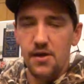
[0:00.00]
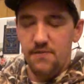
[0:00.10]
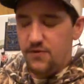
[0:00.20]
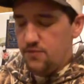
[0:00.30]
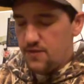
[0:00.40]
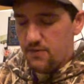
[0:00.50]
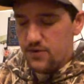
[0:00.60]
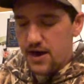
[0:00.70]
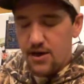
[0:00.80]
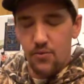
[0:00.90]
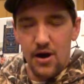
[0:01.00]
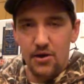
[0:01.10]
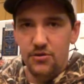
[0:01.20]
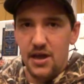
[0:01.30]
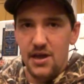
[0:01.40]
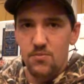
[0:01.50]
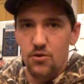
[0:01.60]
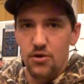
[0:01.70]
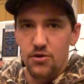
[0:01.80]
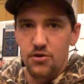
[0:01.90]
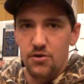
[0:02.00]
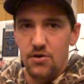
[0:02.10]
If you've never had wild game, or